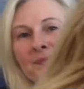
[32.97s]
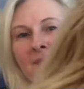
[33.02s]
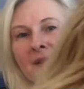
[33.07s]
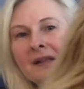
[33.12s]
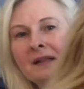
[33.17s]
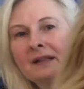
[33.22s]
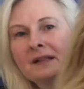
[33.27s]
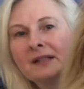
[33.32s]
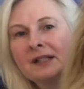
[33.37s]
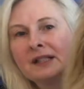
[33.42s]

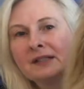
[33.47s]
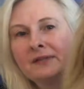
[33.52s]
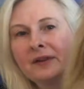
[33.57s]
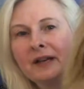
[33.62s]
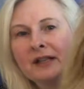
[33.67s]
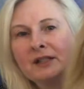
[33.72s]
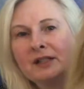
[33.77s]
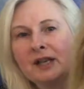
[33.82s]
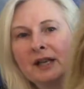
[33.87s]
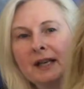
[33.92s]
She's very
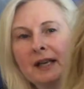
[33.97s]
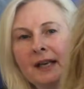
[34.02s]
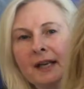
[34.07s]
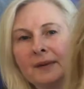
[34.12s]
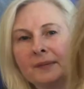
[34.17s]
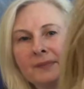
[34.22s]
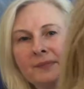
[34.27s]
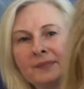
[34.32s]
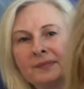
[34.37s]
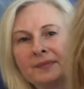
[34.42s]
cheeky.
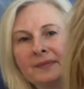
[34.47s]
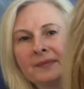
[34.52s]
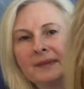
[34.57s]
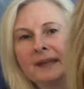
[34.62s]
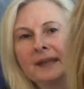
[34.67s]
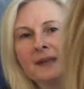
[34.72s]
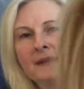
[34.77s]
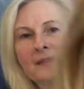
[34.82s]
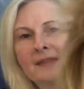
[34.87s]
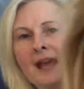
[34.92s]

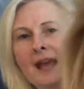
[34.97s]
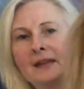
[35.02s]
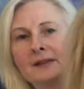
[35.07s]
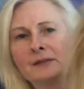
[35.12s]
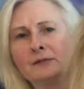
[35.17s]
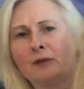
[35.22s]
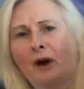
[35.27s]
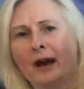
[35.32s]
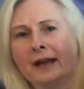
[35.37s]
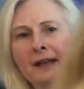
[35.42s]
That's
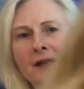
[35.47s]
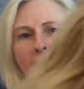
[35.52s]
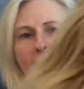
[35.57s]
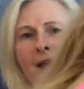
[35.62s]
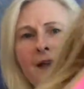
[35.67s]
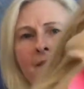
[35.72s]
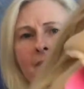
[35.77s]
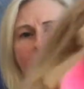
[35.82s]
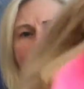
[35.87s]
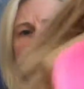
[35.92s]
right, give
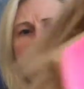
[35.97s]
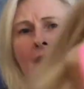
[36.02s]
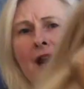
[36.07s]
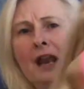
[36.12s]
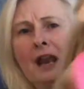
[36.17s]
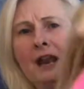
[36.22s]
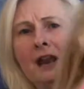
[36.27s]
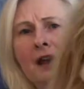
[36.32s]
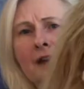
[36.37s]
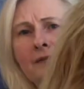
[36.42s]
her a
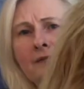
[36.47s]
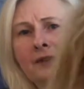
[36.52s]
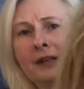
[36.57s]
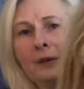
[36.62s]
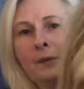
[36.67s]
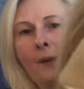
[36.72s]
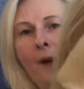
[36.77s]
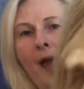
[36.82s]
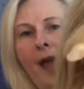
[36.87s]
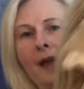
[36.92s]
lovely
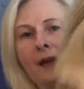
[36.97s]
wave.